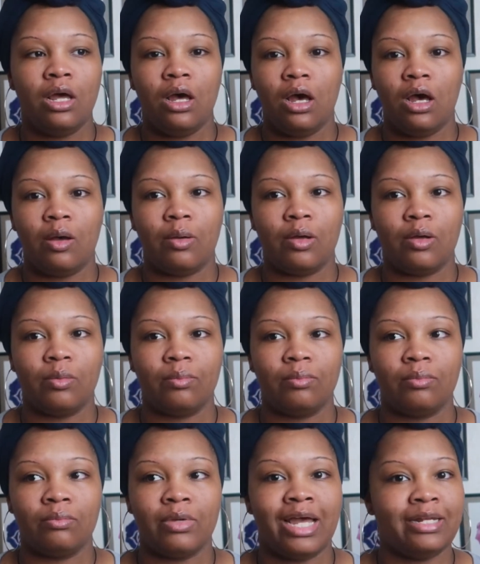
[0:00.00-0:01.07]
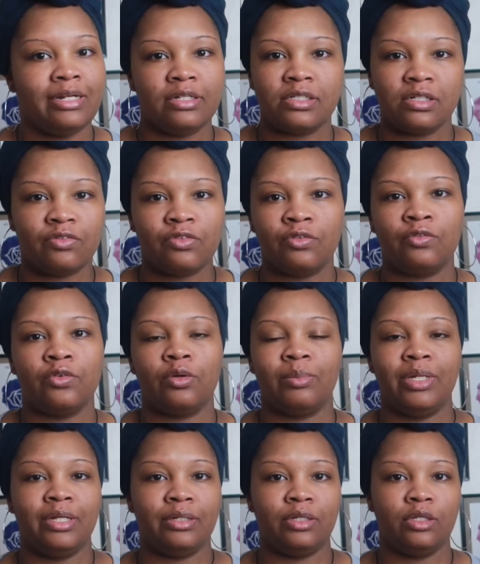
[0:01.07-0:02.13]
I didn't suffer from
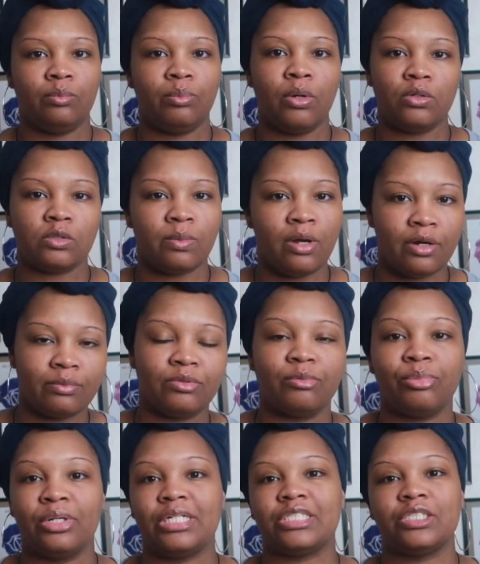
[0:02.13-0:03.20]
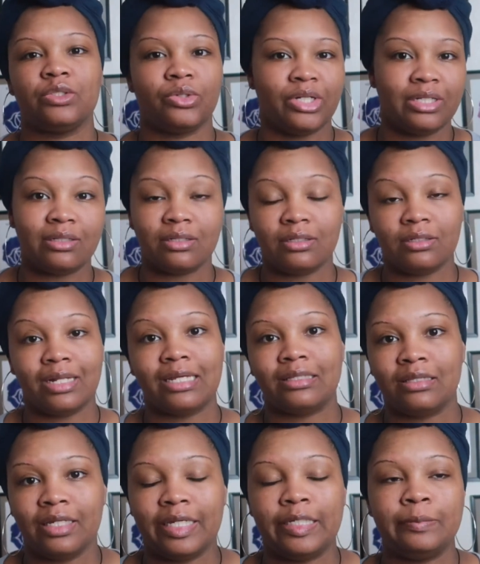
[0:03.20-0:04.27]
any postpartum depression or anything like
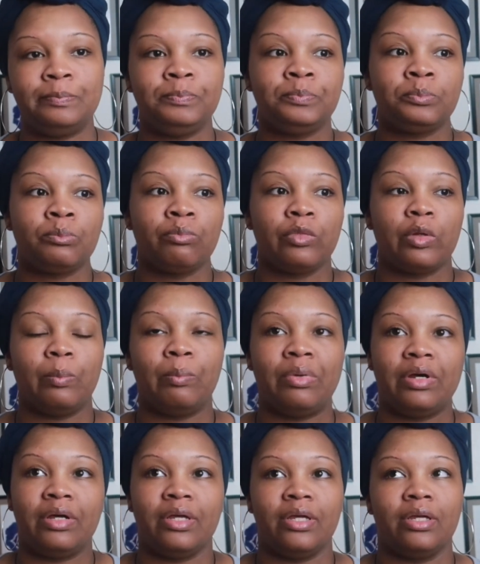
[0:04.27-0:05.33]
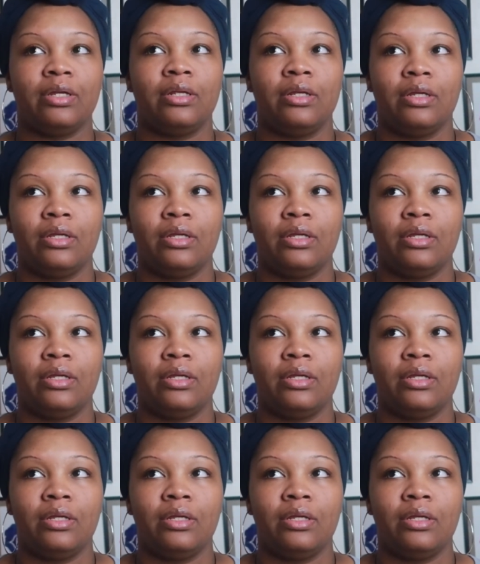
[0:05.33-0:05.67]
that. But